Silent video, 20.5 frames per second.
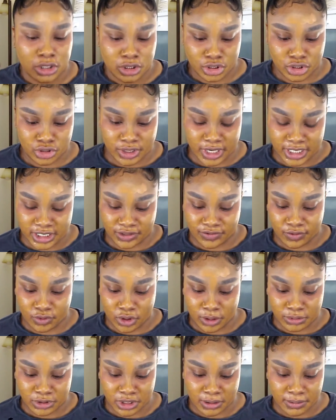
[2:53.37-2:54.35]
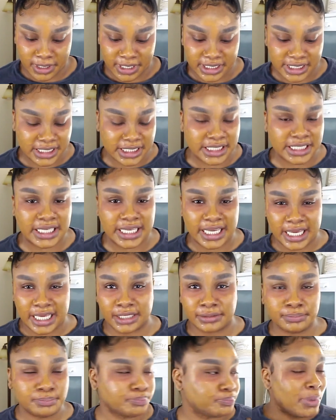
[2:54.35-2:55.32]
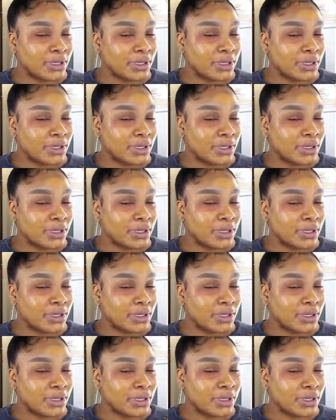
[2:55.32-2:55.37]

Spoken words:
transforms on my skin.